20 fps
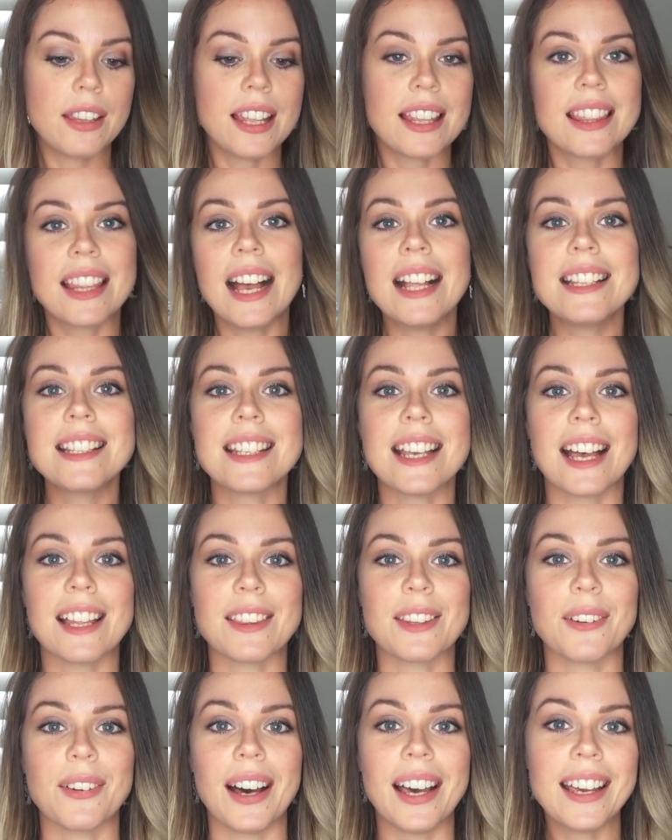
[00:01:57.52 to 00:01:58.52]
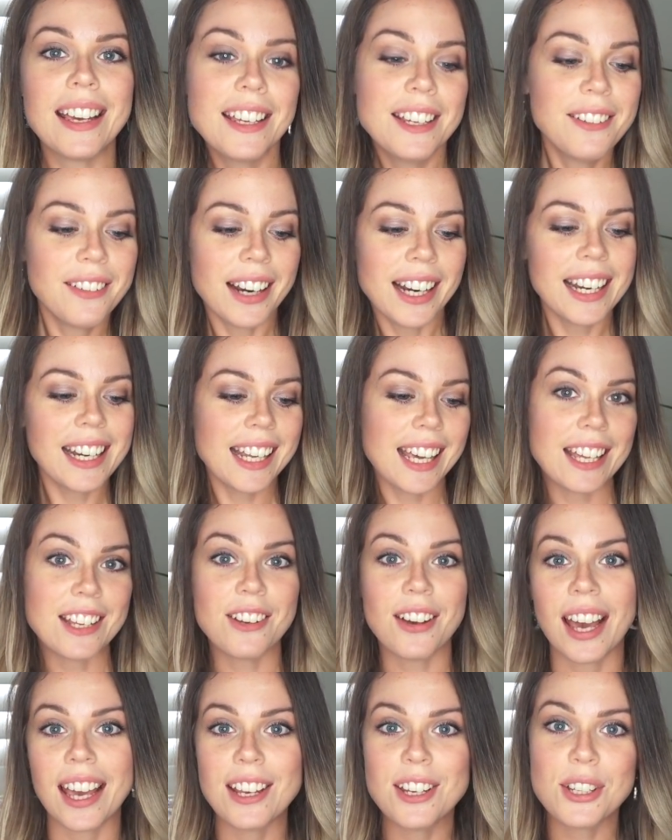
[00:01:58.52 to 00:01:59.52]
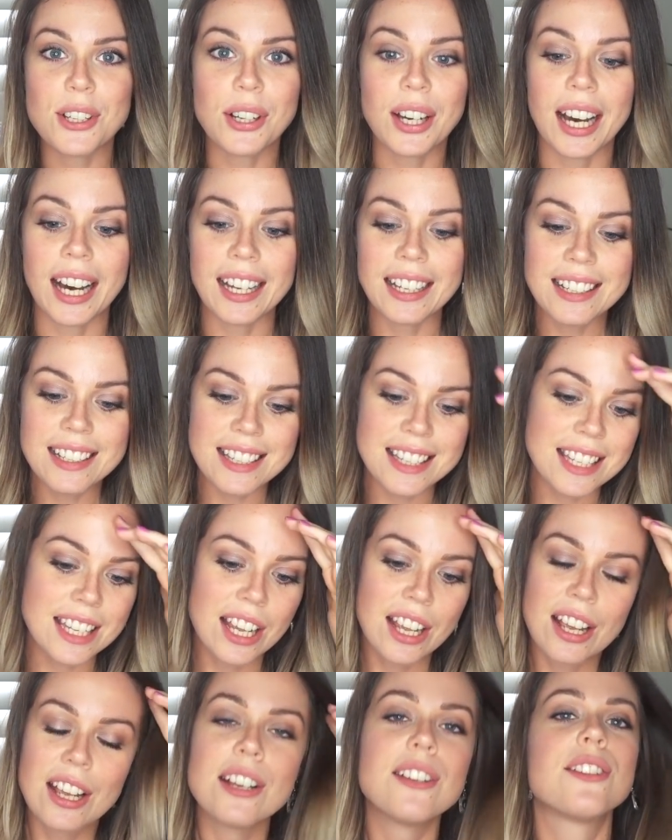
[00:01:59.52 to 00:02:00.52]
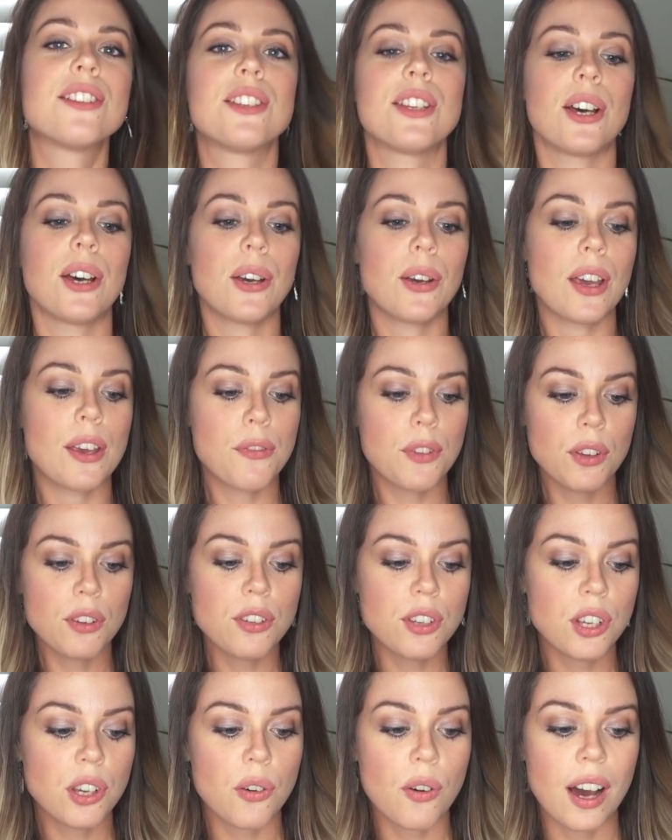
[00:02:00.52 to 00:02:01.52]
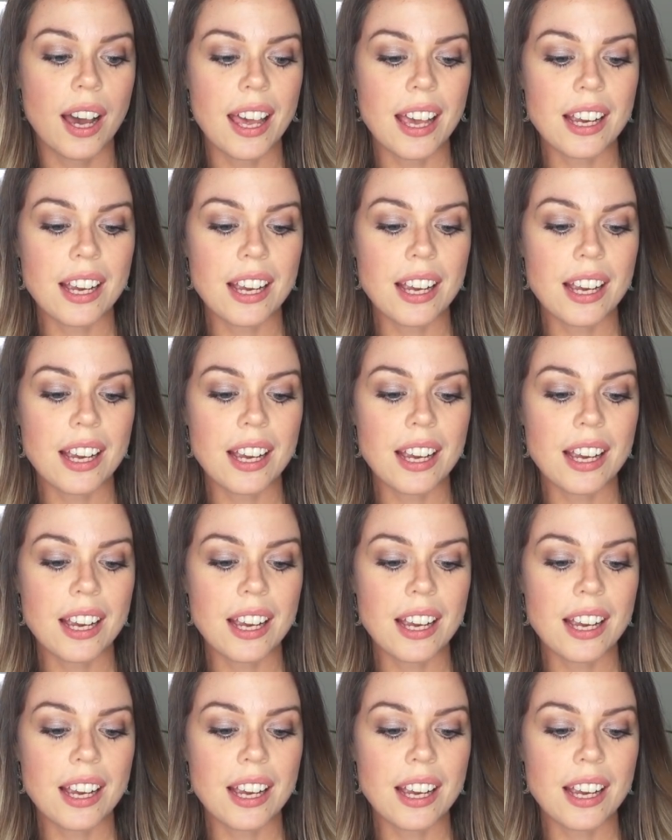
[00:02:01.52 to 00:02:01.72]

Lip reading: that that's out the way, are you ready to get your angel guidance? So if you're new, I